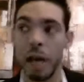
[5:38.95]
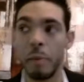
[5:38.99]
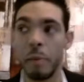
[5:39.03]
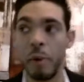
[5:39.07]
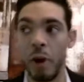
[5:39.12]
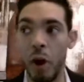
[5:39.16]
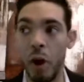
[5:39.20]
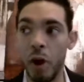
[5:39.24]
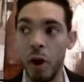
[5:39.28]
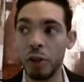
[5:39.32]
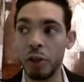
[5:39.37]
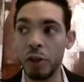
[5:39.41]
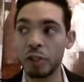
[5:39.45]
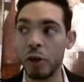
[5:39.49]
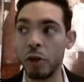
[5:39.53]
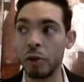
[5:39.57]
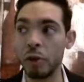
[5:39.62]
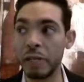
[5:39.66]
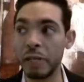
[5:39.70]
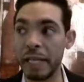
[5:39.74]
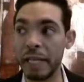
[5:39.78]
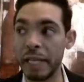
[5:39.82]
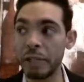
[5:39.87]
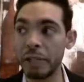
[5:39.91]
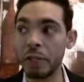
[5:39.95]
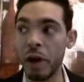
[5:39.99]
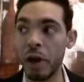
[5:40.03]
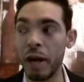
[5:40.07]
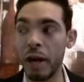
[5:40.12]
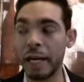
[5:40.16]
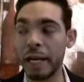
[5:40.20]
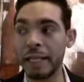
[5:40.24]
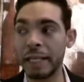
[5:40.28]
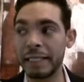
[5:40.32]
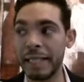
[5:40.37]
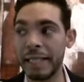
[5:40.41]
but also each
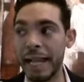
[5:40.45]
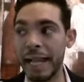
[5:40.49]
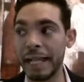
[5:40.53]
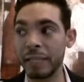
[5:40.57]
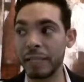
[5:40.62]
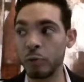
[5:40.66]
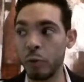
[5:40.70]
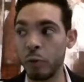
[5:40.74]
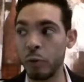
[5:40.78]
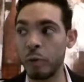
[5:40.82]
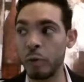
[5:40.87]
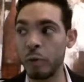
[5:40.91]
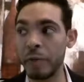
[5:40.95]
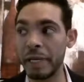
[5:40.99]
architect will